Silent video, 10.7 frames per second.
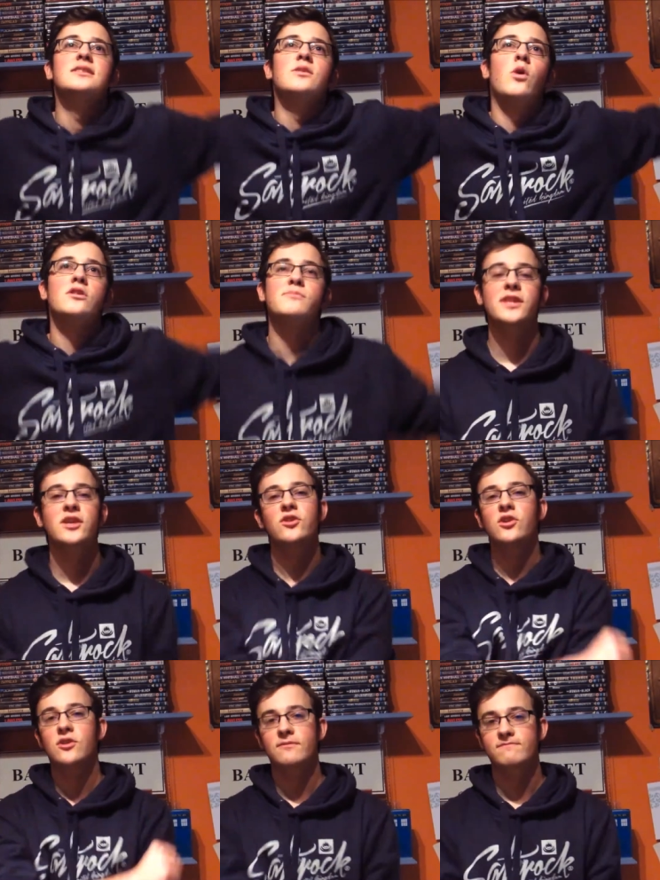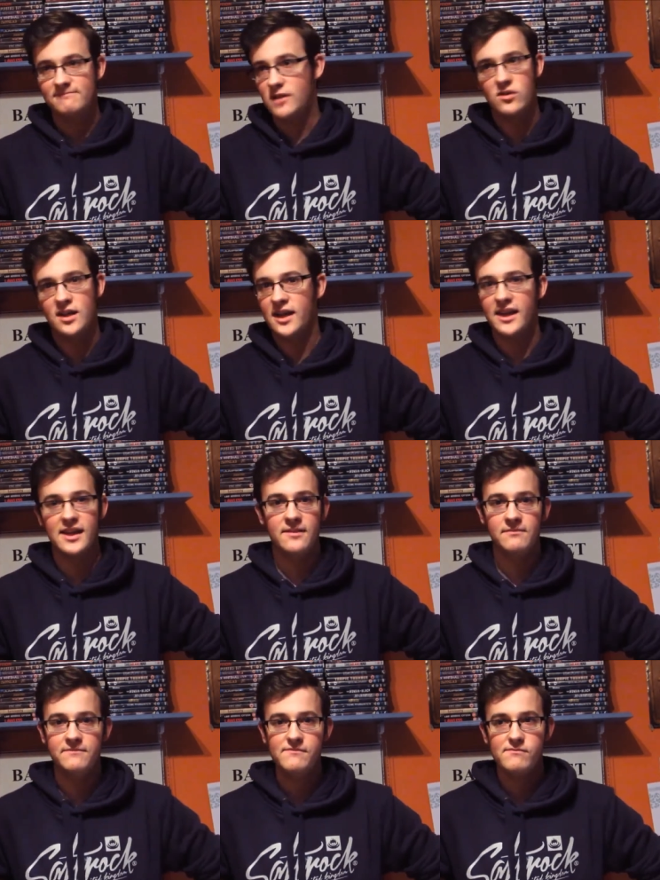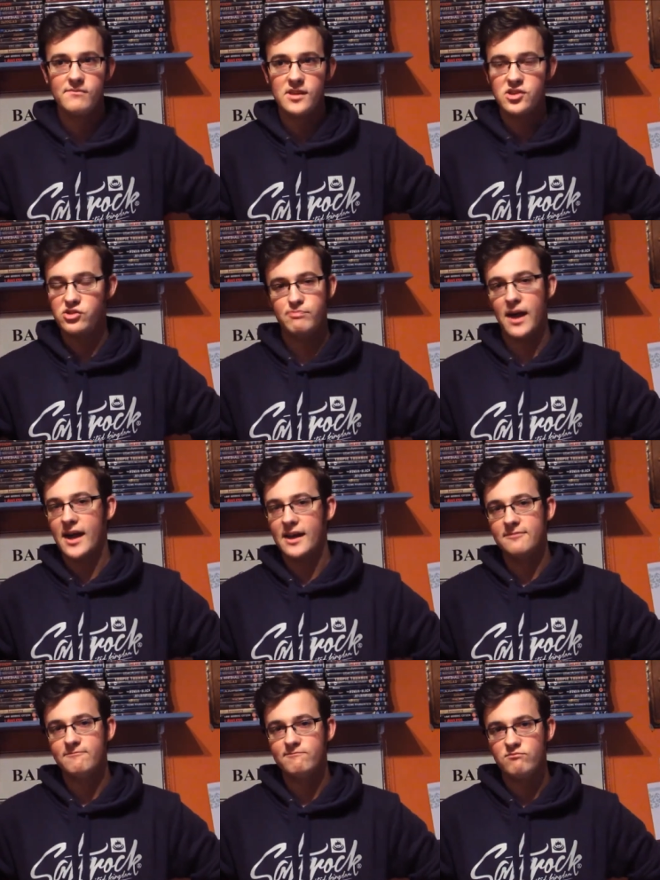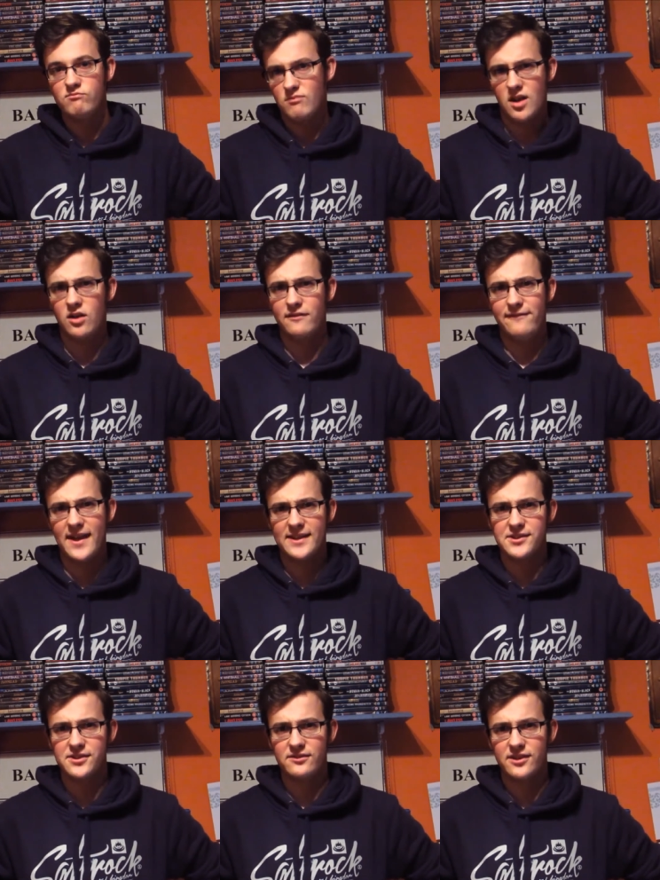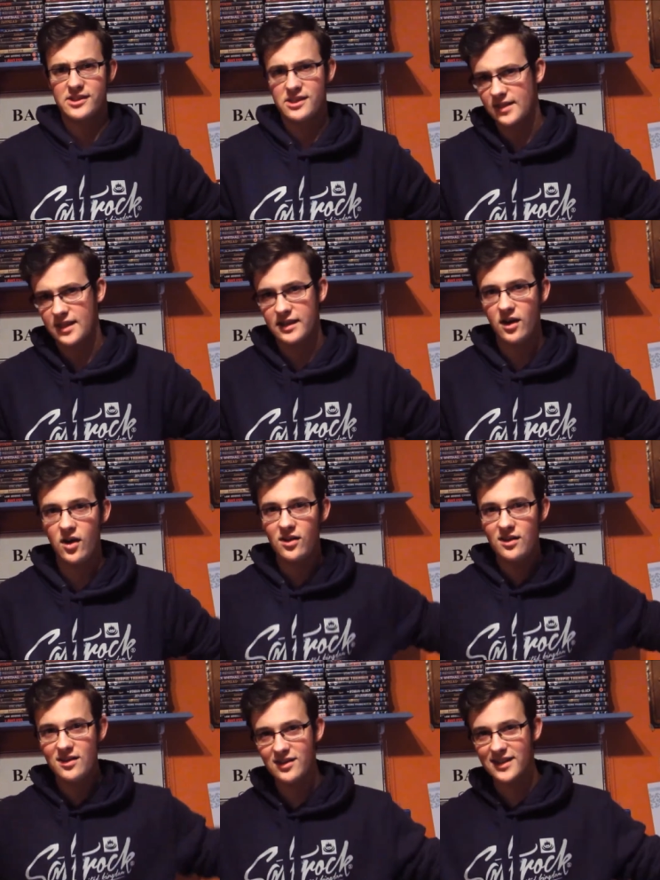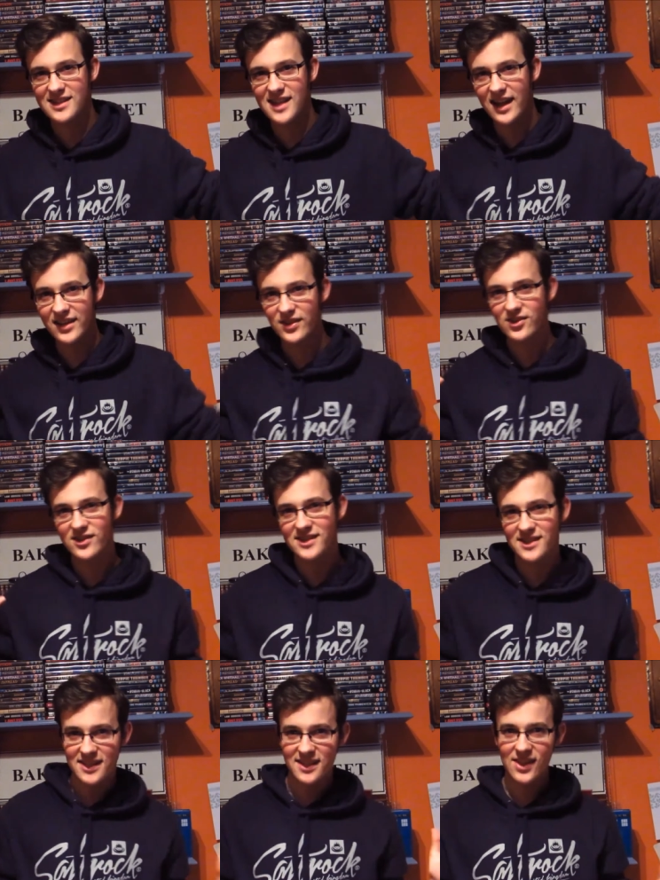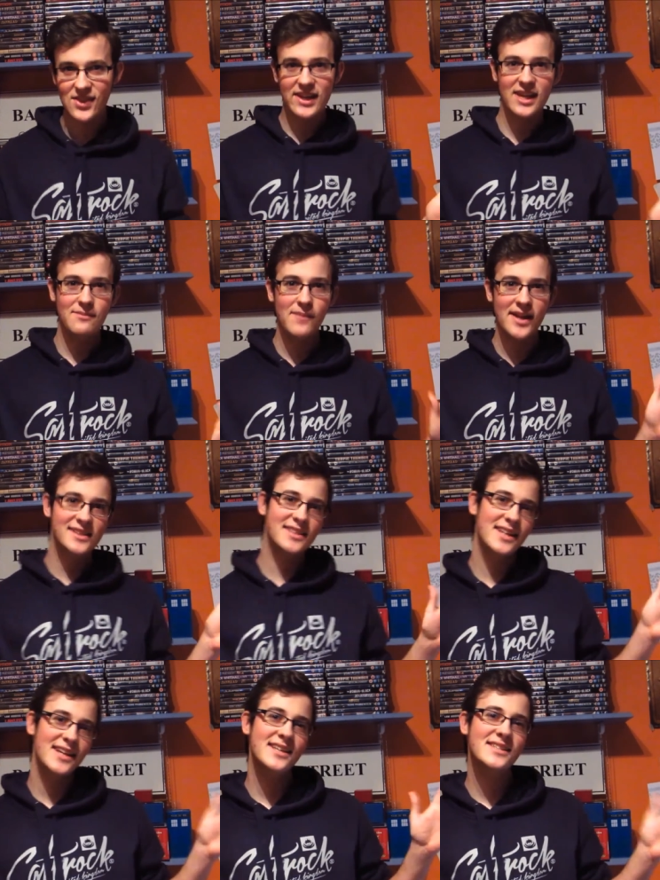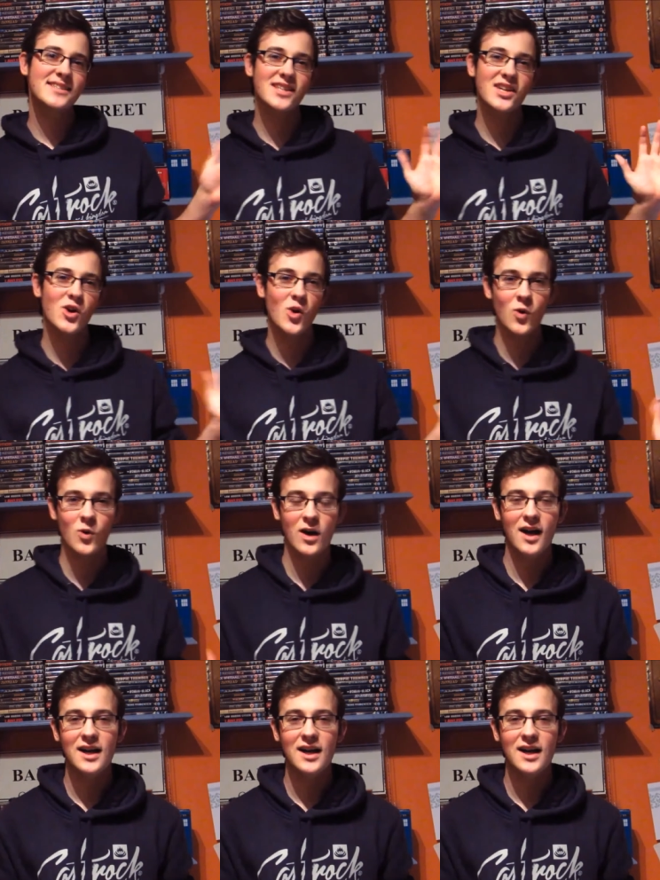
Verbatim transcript: Wasp and the Unicorn. Don't like it. Just ban a lot of fan service. Like, oh look, it's Agatha Christie, the thing he mentioned ages ago.